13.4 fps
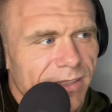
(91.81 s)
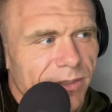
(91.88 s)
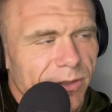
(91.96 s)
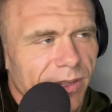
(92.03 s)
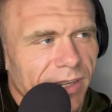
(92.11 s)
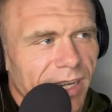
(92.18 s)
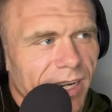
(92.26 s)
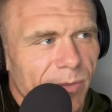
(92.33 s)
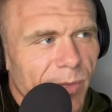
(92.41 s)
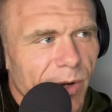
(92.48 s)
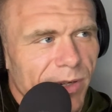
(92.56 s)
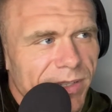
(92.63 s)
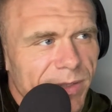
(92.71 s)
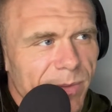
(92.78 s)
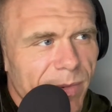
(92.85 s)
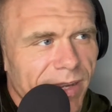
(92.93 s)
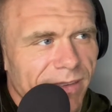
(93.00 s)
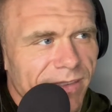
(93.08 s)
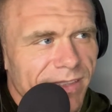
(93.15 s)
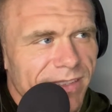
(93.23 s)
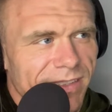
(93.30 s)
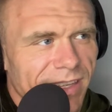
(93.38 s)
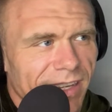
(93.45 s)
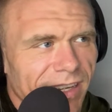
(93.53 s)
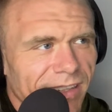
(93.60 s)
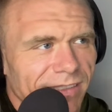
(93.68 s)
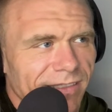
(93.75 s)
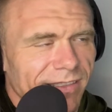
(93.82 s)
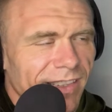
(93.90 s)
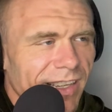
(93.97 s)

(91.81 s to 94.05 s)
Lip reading: that you can kind of participate in this thing.